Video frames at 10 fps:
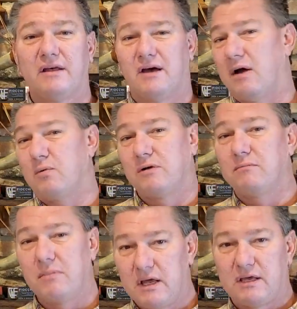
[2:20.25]
I wouldn't
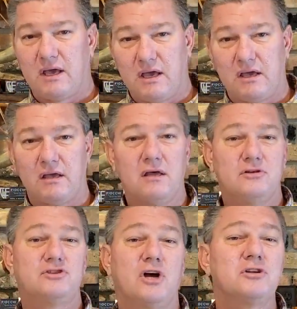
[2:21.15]
make a
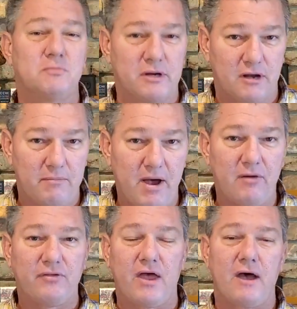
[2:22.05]
judgment
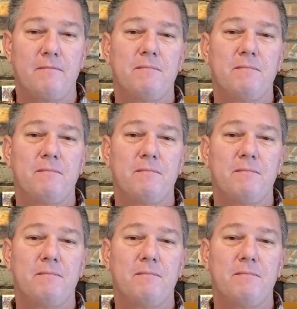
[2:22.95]
about that.